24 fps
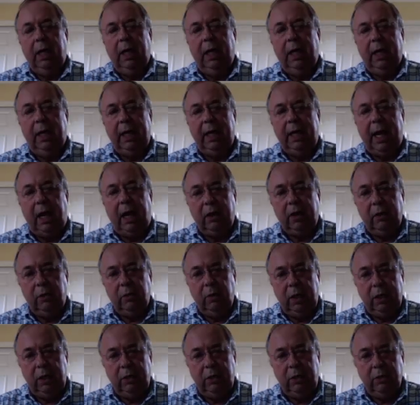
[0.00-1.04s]
and how can
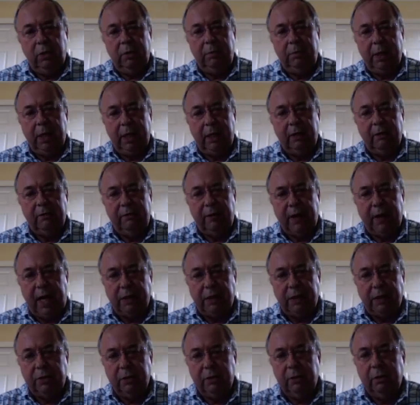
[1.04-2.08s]
we do it better,
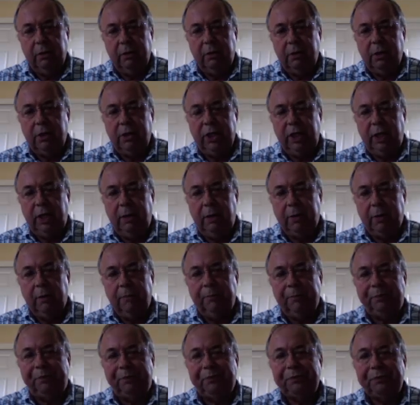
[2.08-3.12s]
faster,
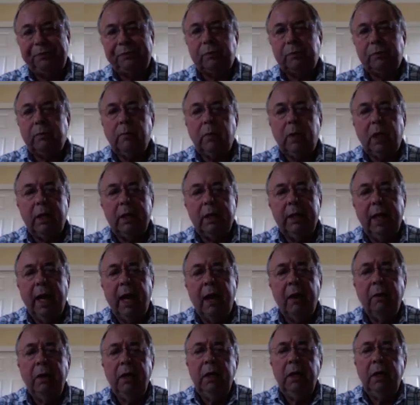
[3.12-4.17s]
cheaper.
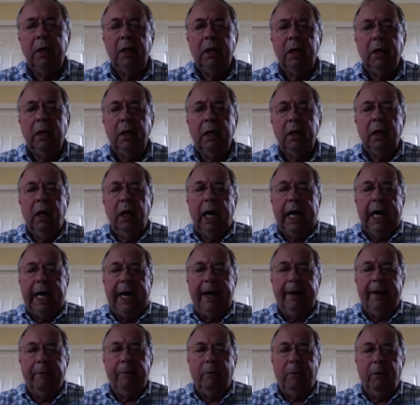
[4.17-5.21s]
Now,
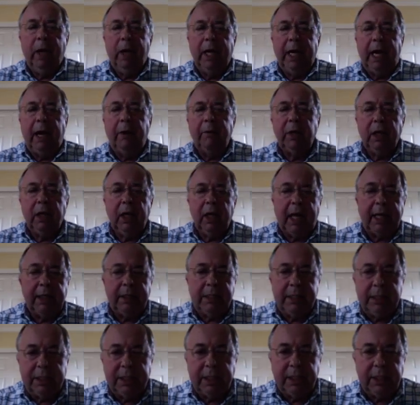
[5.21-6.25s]
uh, what I would
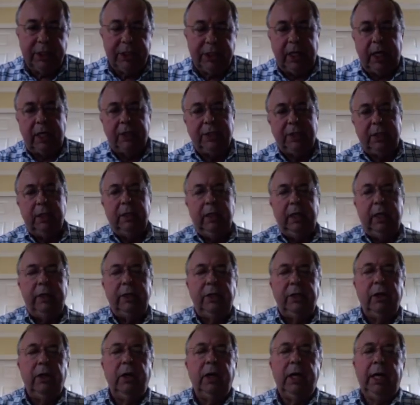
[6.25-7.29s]
like to suggest, and
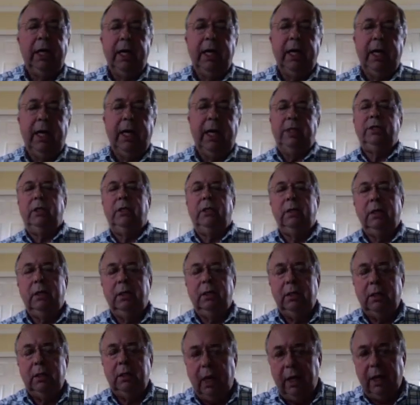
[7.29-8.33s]
in your case
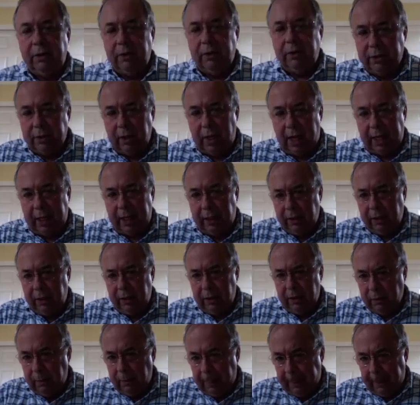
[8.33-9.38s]
and others like
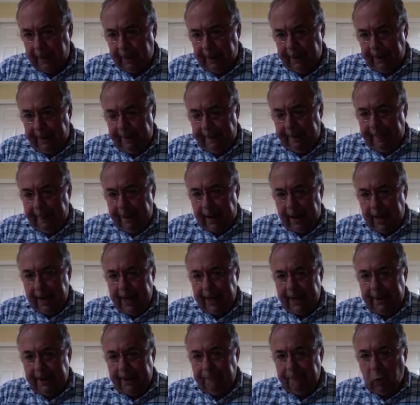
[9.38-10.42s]
you,
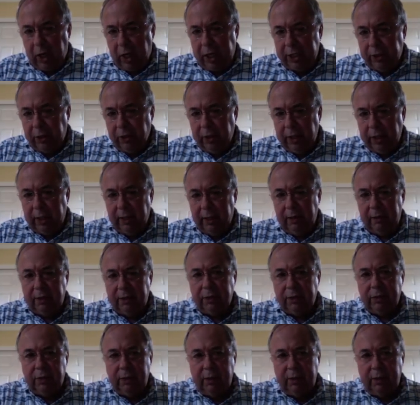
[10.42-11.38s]
uh, one, you're in a